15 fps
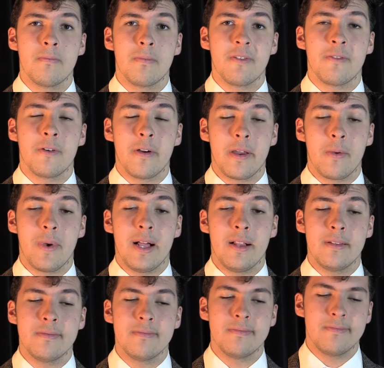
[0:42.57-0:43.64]
before he, well,
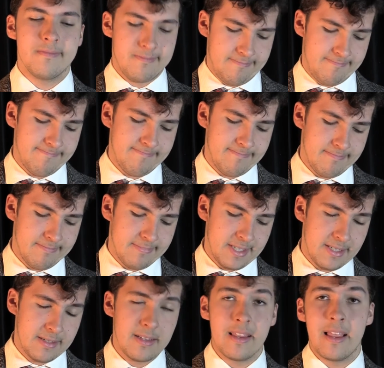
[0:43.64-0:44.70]

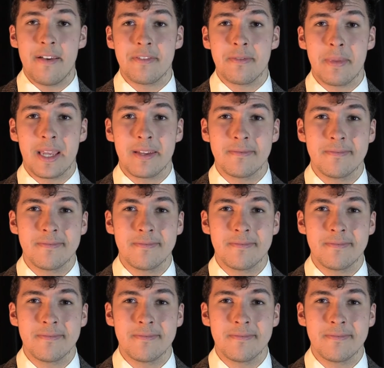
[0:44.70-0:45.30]
left me.